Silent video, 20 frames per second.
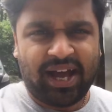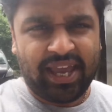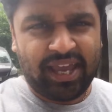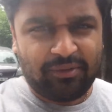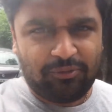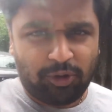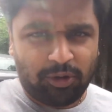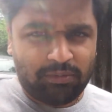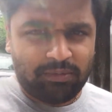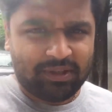I
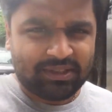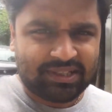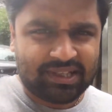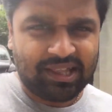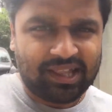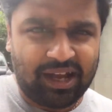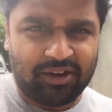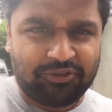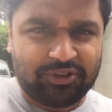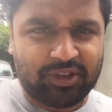have always
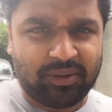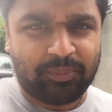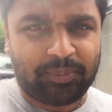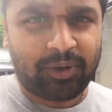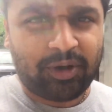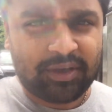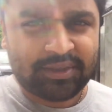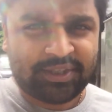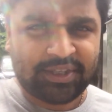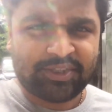loved the
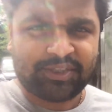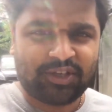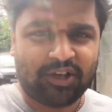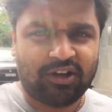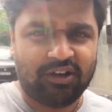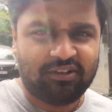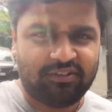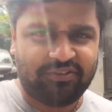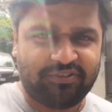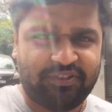process
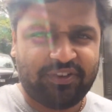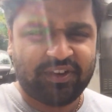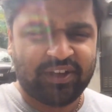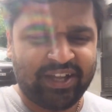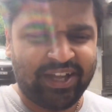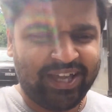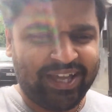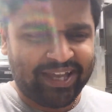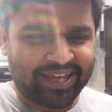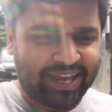of
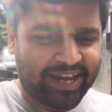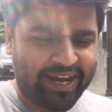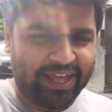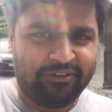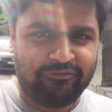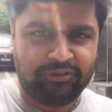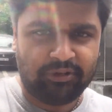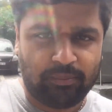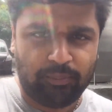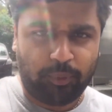
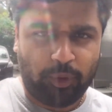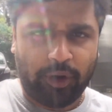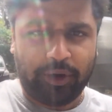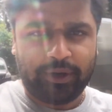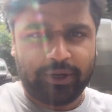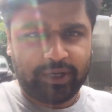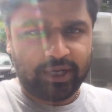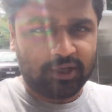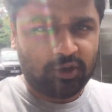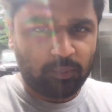getting from
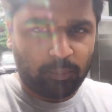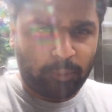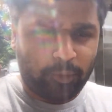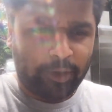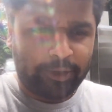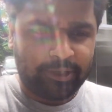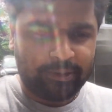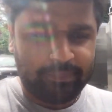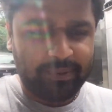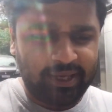point A to
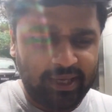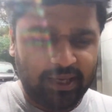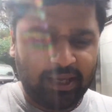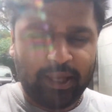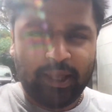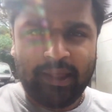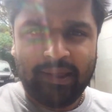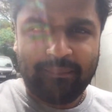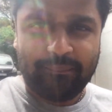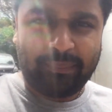point B
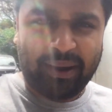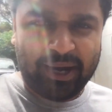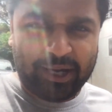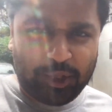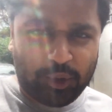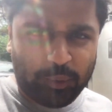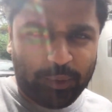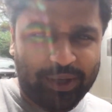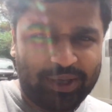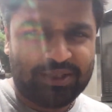by
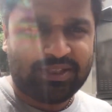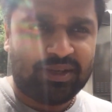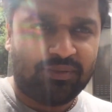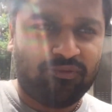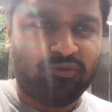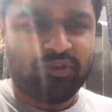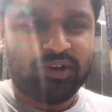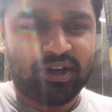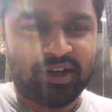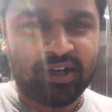doing
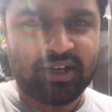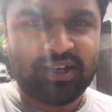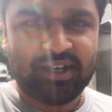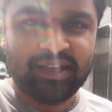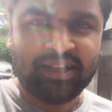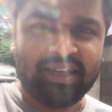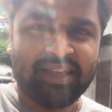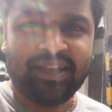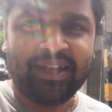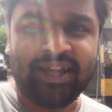some work
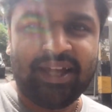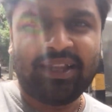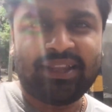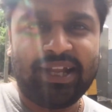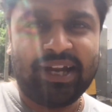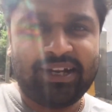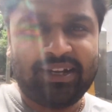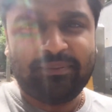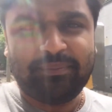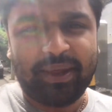
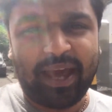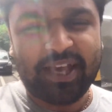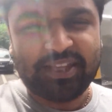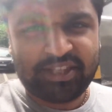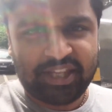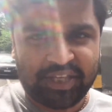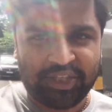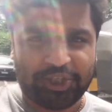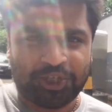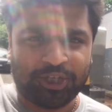that
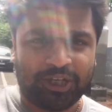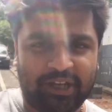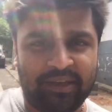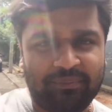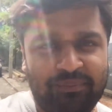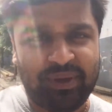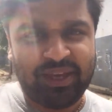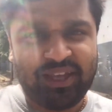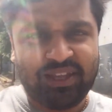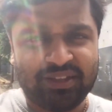essentially
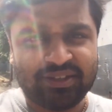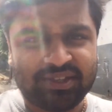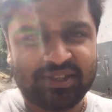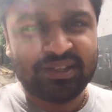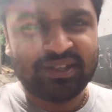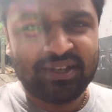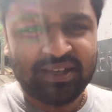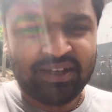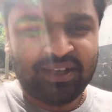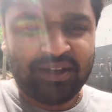means
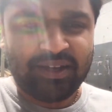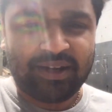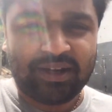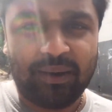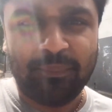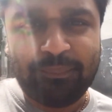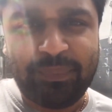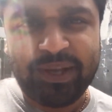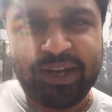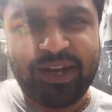
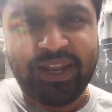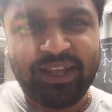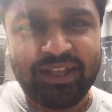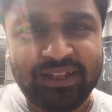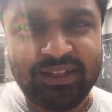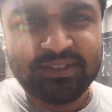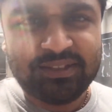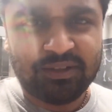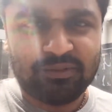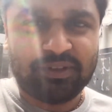
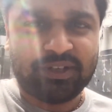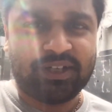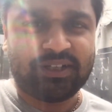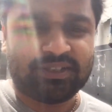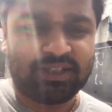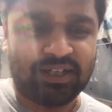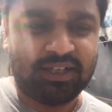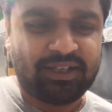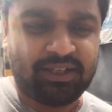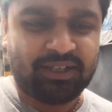completing the work
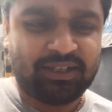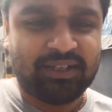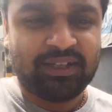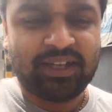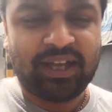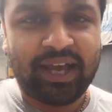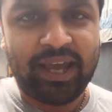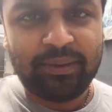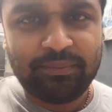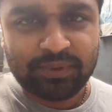that
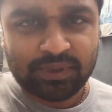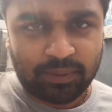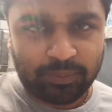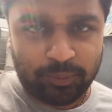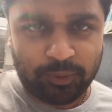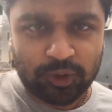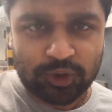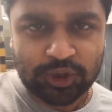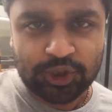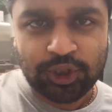I am
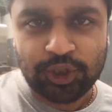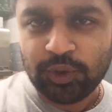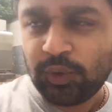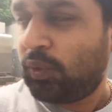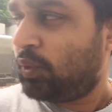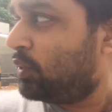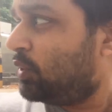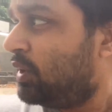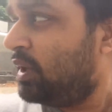supposed to do